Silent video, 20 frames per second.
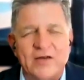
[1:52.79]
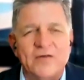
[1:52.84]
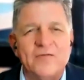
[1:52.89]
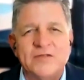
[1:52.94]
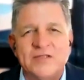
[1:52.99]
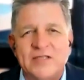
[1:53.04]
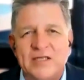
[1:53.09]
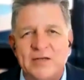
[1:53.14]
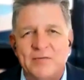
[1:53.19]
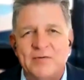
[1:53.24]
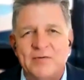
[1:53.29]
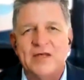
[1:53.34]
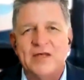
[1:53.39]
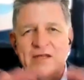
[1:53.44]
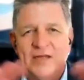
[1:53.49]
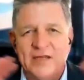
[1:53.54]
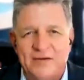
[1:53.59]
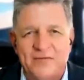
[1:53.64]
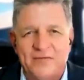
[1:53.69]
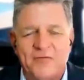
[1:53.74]
obviously within
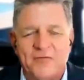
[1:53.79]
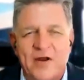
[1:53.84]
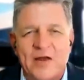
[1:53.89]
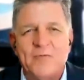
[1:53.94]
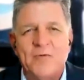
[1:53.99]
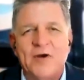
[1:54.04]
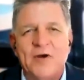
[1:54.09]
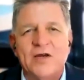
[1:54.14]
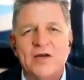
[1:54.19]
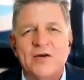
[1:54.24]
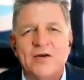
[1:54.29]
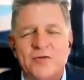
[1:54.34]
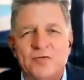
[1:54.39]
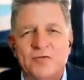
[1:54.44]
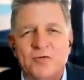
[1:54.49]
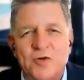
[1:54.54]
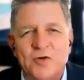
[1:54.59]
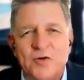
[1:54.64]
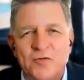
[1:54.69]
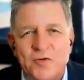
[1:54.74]
the framework of the
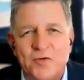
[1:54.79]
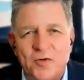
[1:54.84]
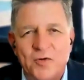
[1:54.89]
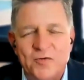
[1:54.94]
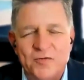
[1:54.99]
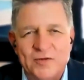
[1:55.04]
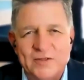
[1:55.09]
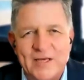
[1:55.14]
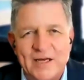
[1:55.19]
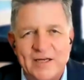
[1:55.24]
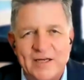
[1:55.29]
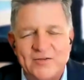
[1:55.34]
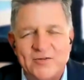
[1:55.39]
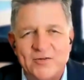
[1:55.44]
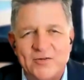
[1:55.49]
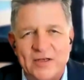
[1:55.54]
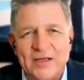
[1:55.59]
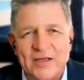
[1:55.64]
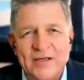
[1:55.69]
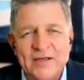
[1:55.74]
rule of law of this
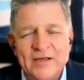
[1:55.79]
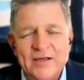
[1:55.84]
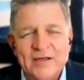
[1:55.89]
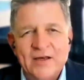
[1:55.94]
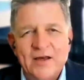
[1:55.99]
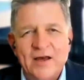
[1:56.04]
country,